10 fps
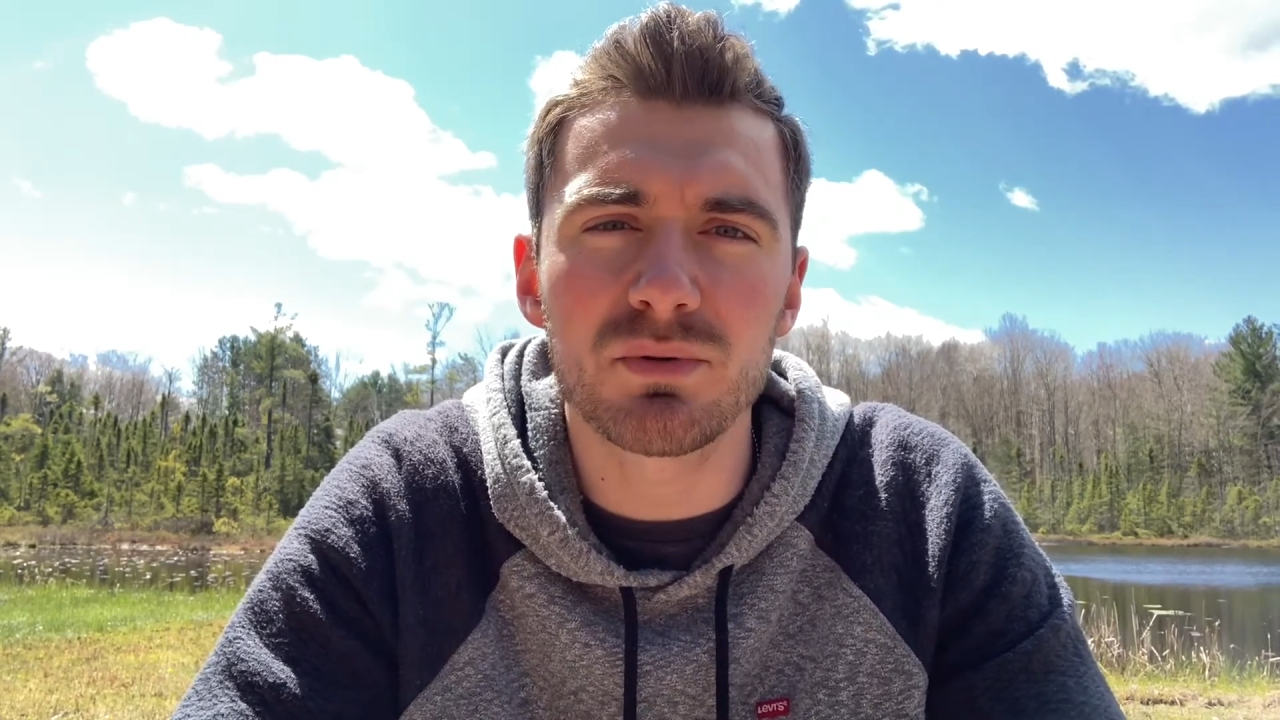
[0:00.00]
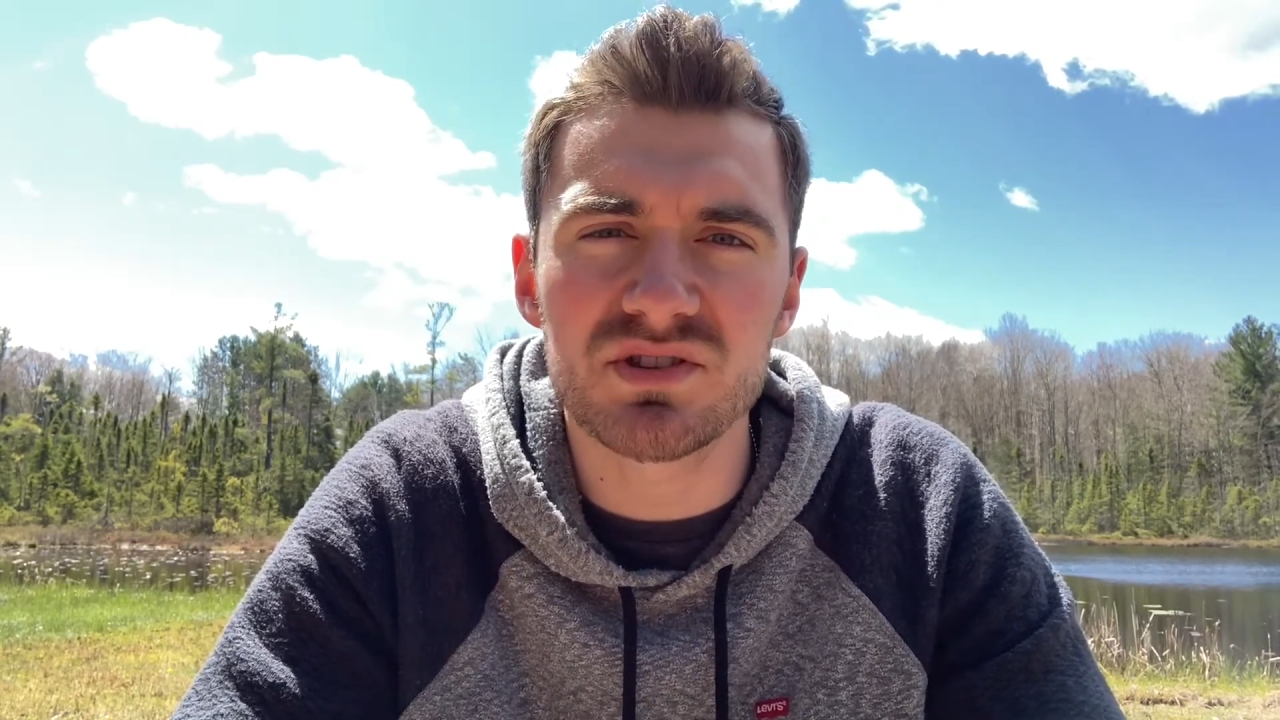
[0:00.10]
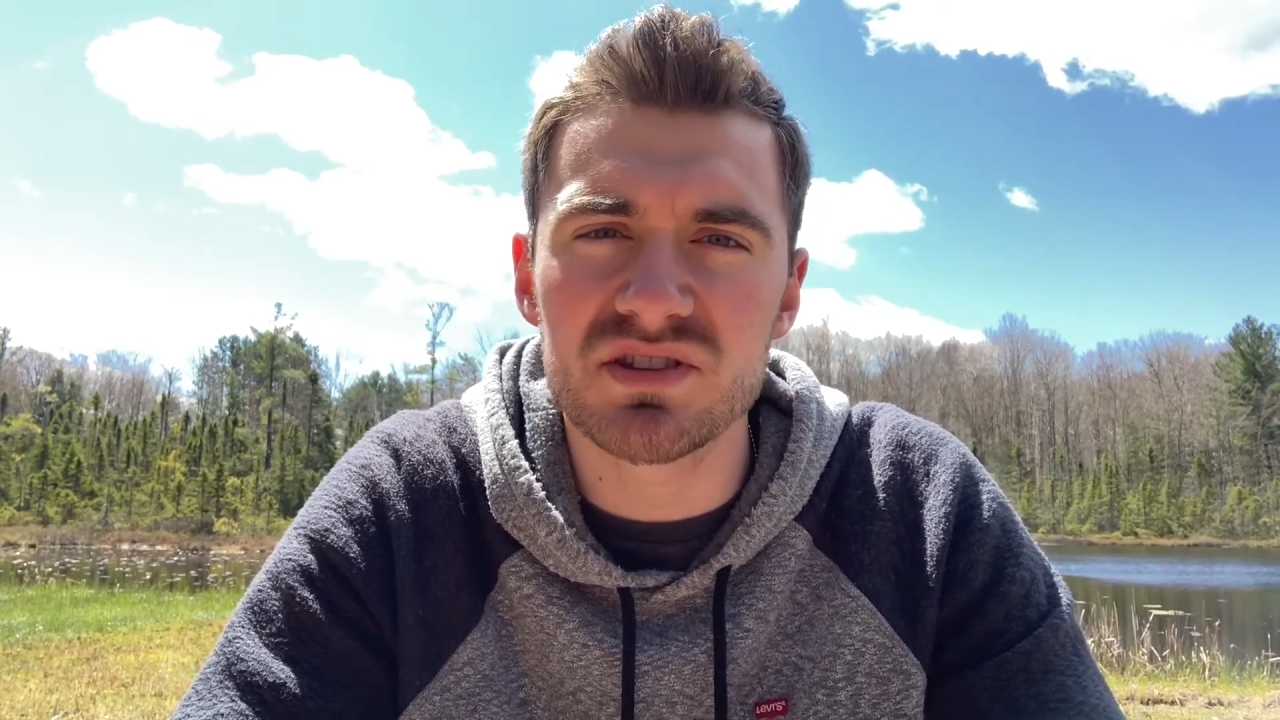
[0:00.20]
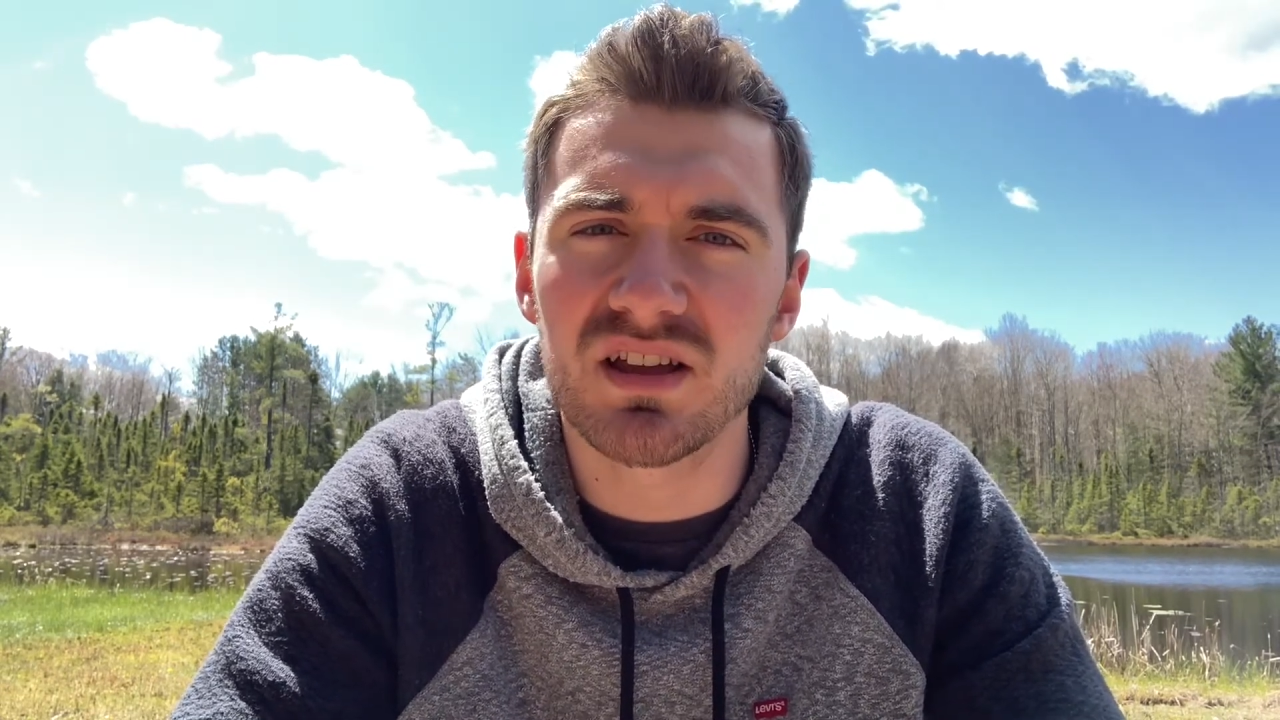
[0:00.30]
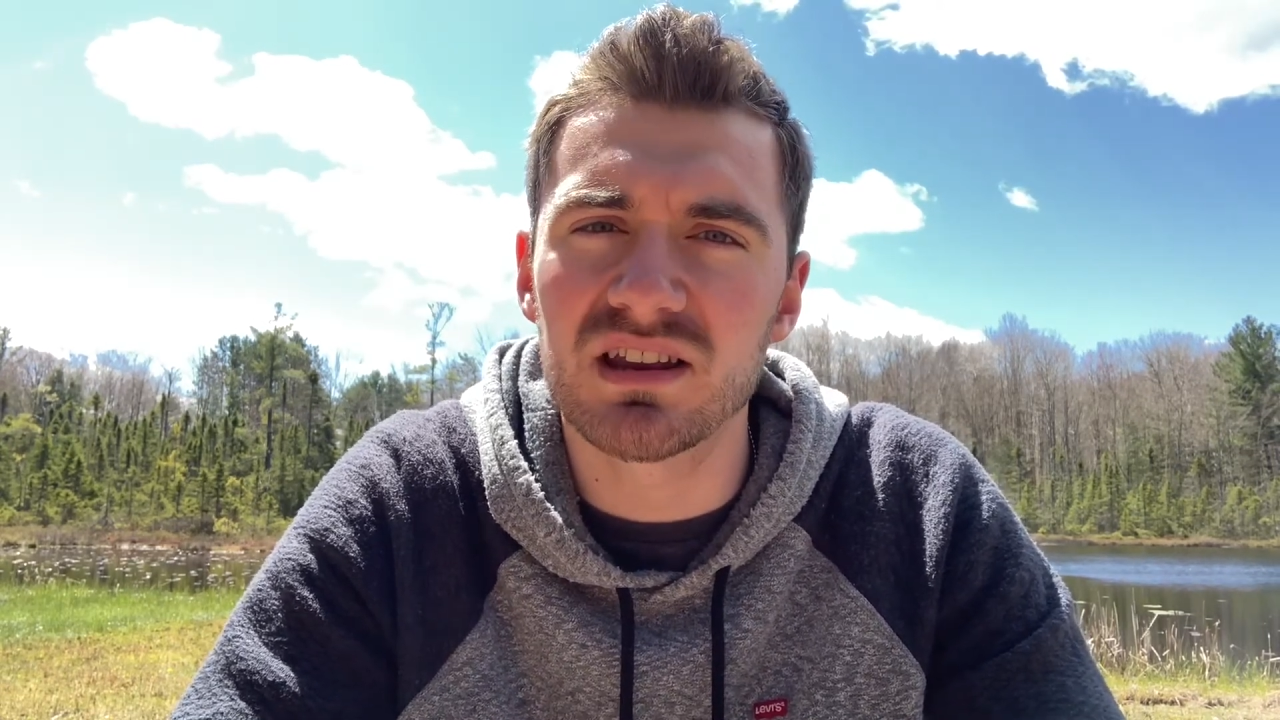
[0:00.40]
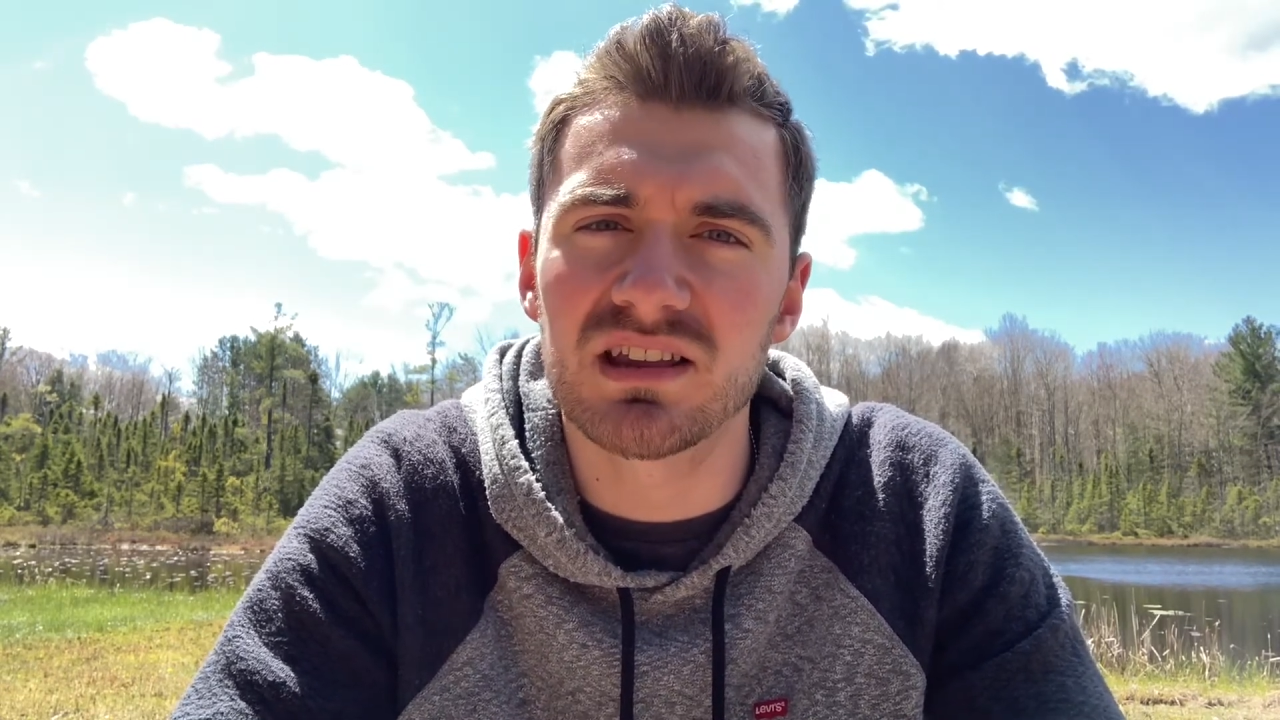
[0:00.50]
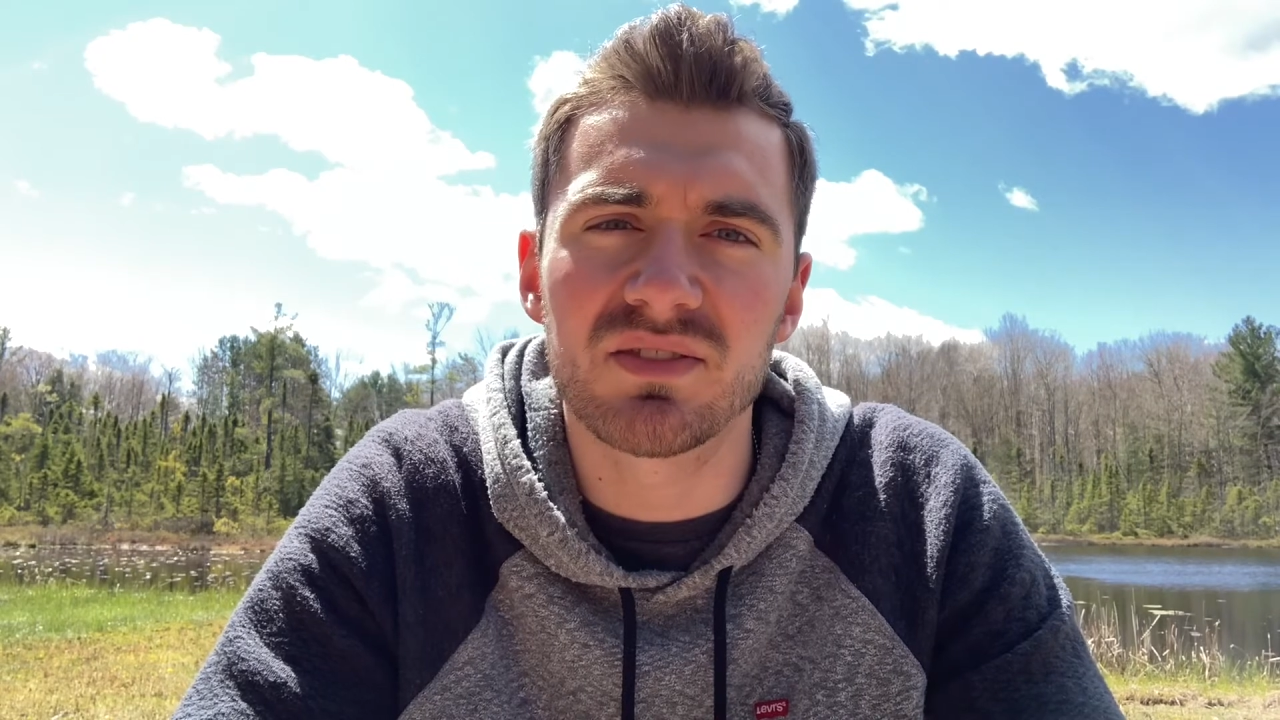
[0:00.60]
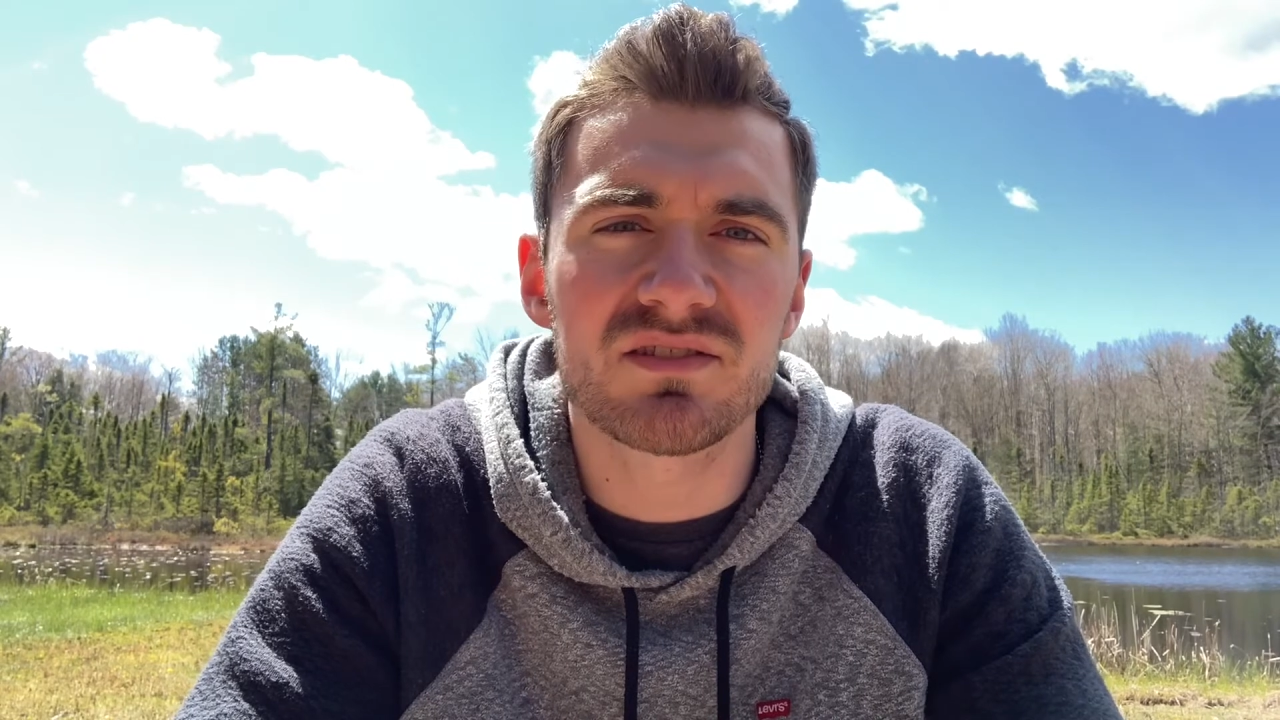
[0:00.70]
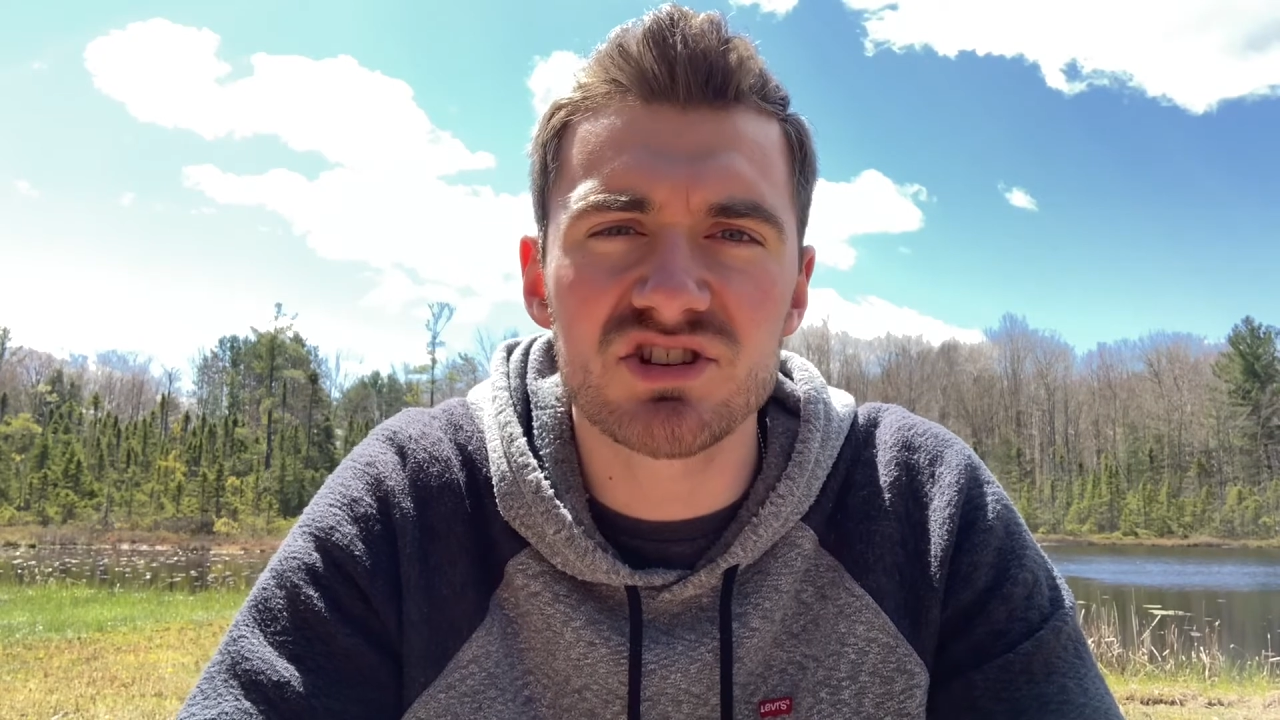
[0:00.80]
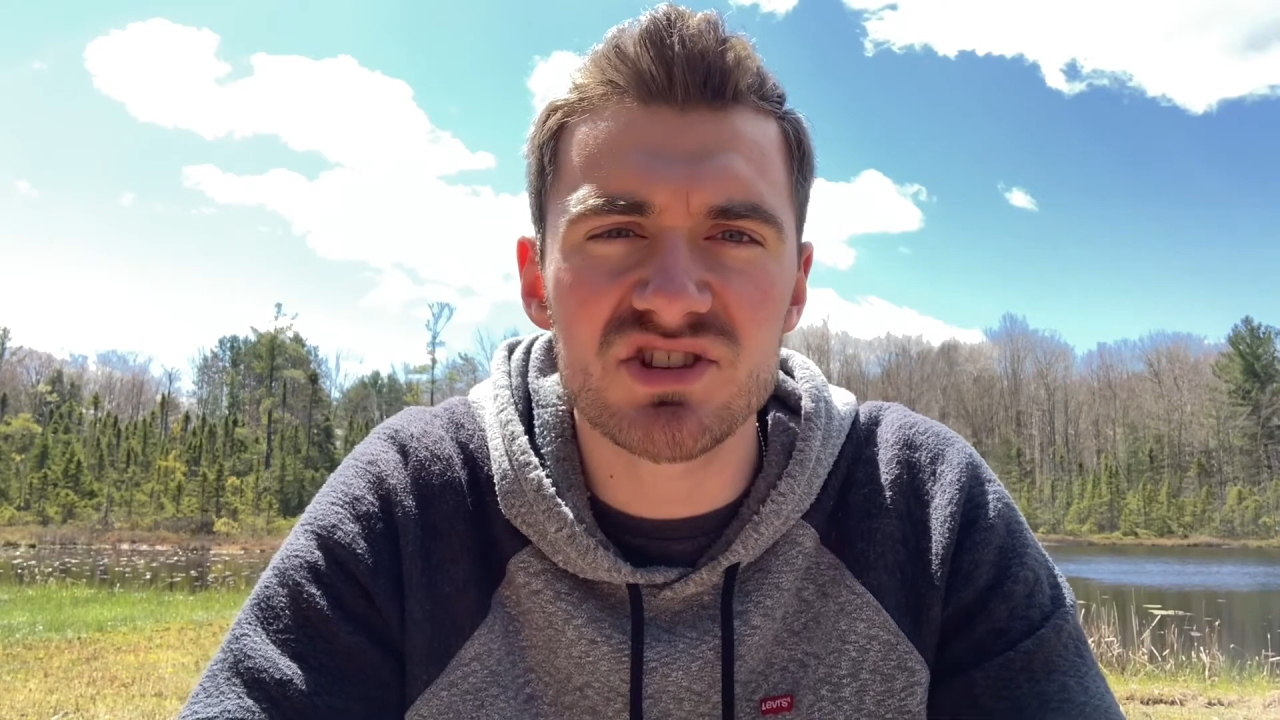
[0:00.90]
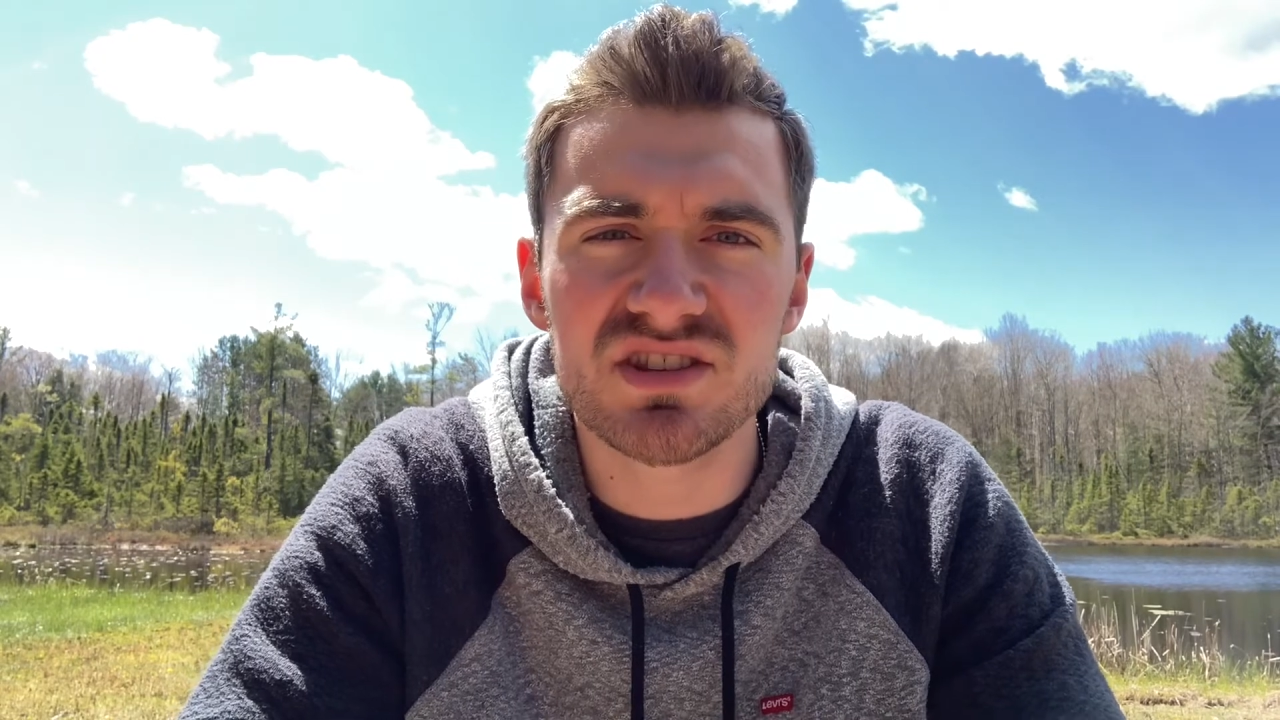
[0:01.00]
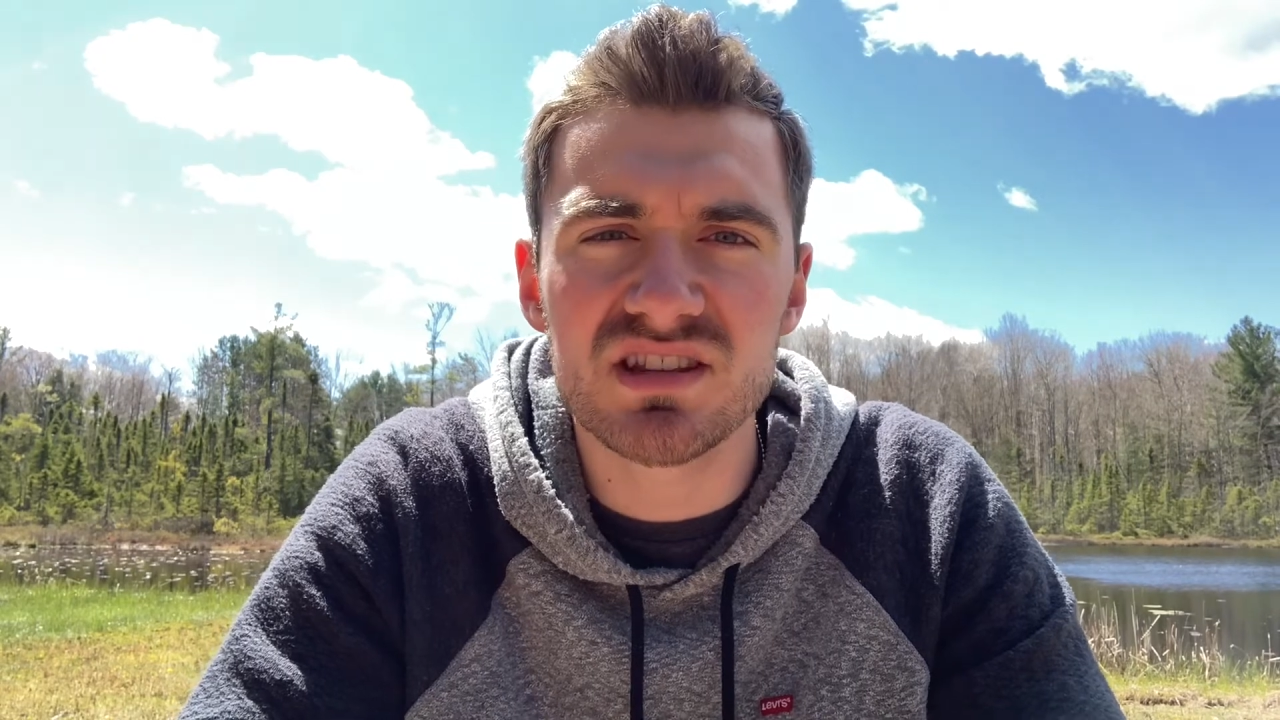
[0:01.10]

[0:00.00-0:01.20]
study and just